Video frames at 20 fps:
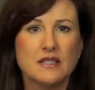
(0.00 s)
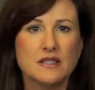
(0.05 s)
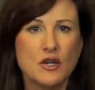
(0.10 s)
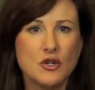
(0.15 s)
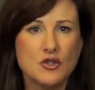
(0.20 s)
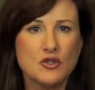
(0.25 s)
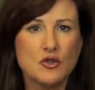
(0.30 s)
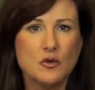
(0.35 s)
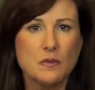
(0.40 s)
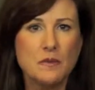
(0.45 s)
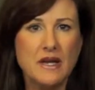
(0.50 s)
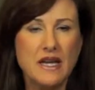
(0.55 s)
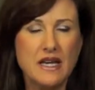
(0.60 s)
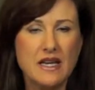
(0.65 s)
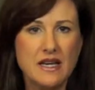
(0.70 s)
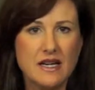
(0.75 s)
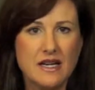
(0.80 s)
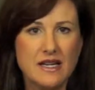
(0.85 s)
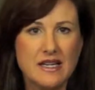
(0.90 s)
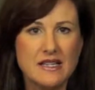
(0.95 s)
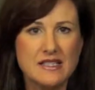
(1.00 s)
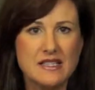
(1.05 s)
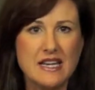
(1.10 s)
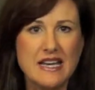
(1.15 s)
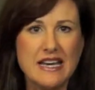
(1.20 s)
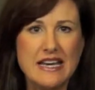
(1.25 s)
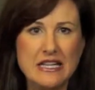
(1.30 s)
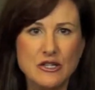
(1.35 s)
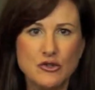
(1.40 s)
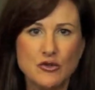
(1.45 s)
Social media is an
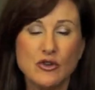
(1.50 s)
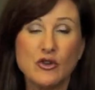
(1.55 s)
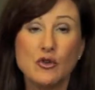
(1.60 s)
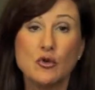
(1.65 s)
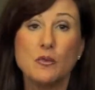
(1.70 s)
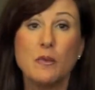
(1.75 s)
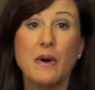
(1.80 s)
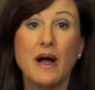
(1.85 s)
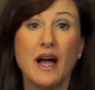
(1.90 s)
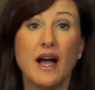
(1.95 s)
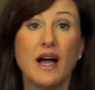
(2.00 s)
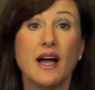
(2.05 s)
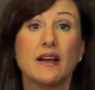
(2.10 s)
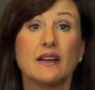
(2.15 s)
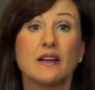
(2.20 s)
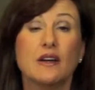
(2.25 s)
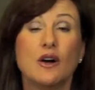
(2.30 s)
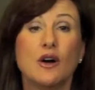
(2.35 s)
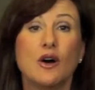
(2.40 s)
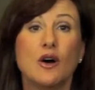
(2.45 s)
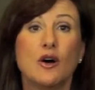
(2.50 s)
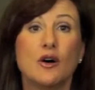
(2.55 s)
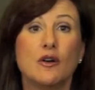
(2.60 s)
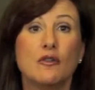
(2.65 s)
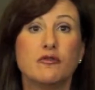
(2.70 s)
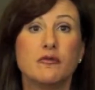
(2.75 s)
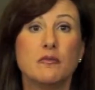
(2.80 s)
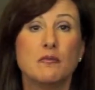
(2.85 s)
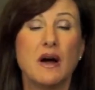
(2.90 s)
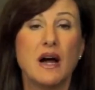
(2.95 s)
integral part
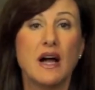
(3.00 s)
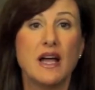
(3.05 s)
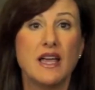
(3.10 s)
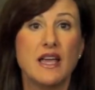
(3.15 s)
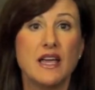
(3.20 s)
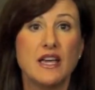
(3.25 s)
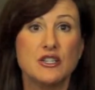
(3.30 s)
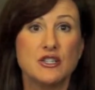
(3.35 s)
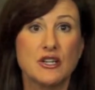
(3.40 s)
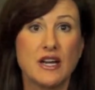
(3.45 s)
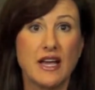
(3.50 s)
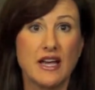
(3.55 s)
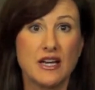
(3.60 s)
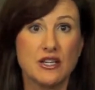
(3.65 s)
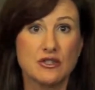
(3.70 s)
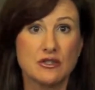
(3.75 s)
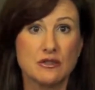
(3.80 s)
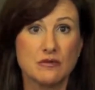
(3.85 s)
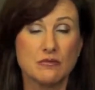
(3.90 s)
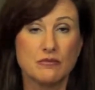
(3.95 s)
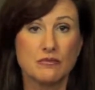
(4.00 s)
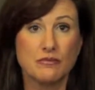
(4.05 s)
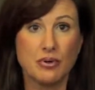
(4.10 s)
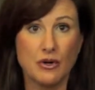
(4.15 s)
of my education